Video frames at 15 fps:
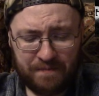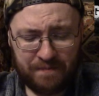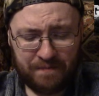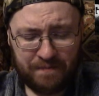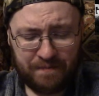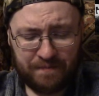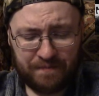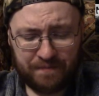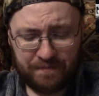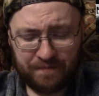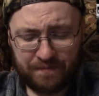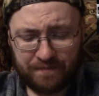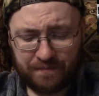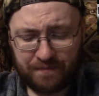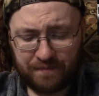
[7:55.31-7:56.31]

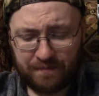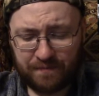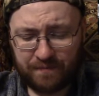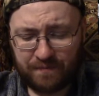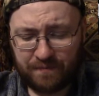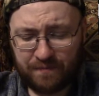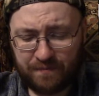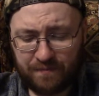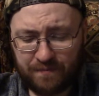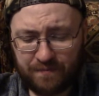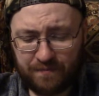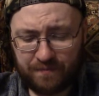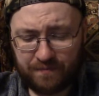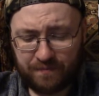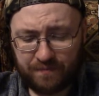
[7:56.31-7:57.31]

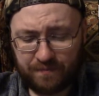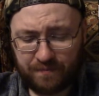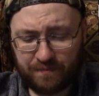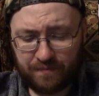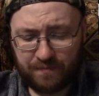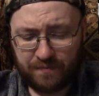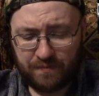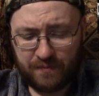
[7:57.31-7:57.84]
Nothing is said.